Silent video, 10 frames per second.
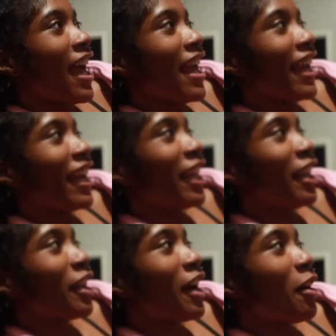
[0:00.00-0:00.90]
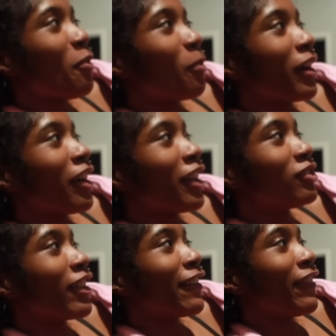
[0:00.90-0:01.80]
and we're gonna
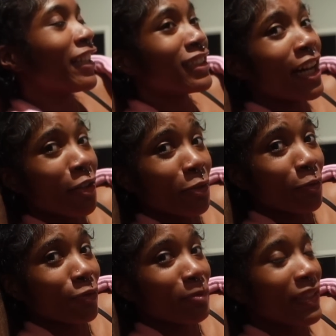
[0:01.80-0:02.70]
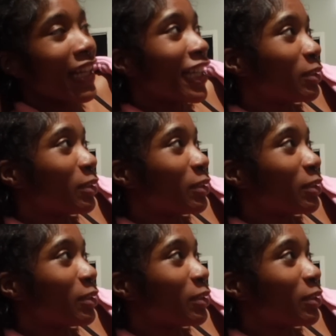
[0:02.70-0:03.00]
try to find tacos because